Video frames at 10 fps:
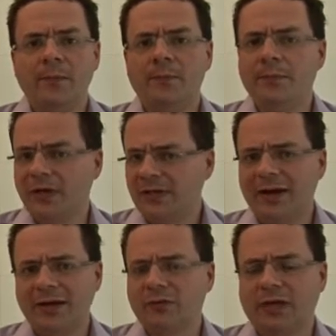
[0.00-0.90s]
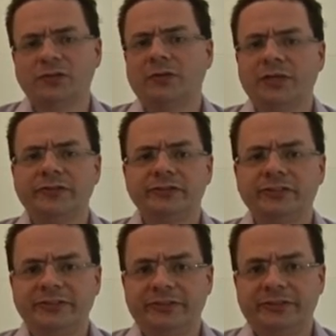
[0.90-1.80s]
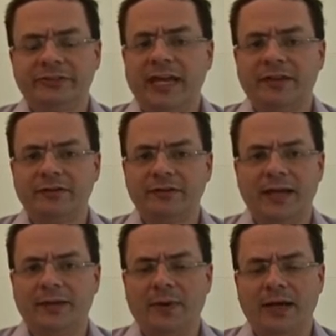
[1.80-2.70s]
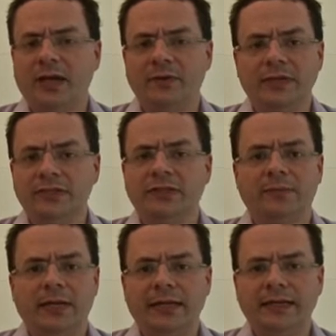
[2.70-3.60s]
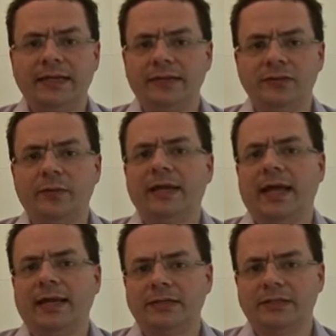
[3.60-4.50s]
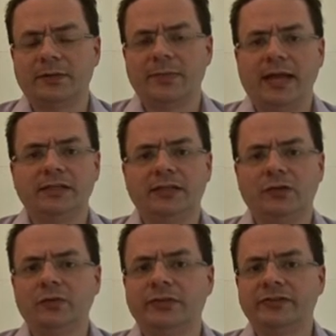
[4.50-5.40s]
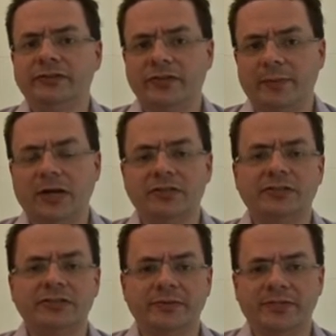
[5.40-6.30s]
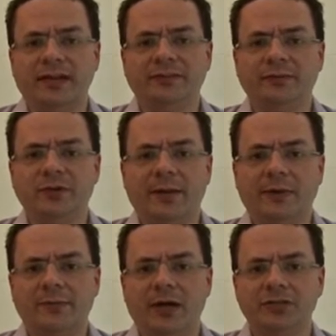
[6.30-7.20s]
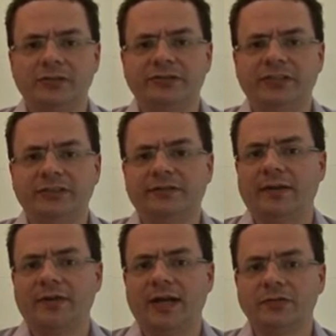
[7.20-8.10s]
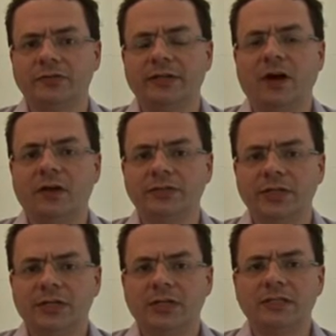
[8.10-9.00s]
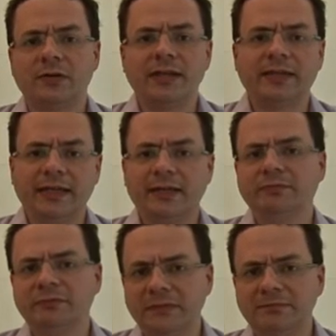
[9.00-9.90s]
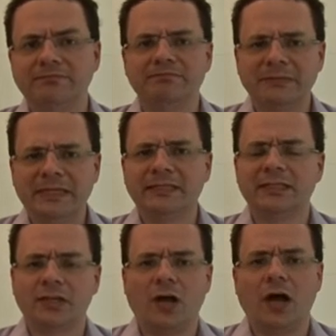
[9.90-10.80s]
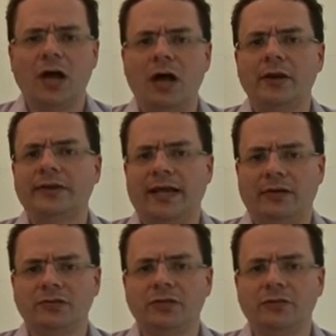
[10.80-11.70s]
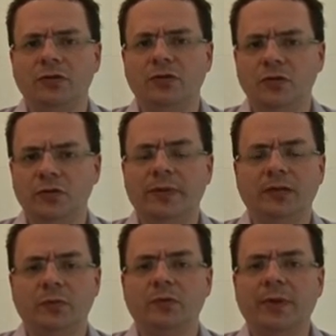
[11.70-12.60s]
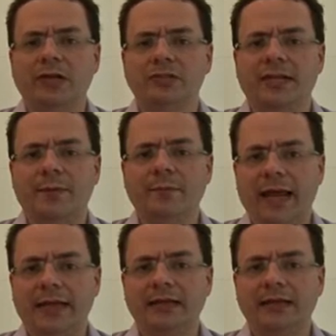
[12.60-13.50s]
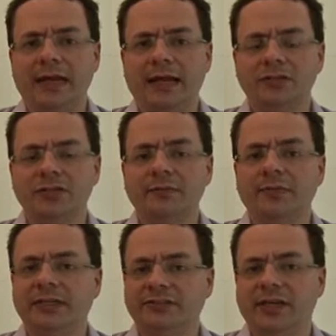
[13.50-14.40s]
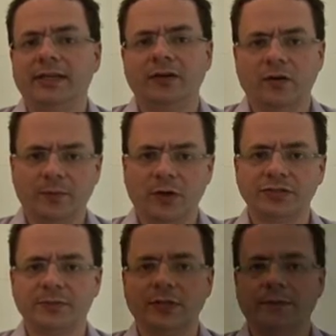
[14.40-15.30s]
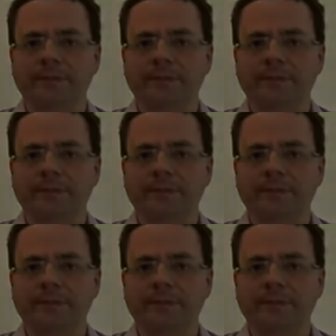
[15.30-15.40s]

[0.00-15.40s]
But you add all those audiences together and they by no means completely dominate compared to the audience that the posters themselves put up in marginal seats around the country got. So I think it means it's a lot harder now to do a good billboard poster campaign in an election, but it's certainly not impossible.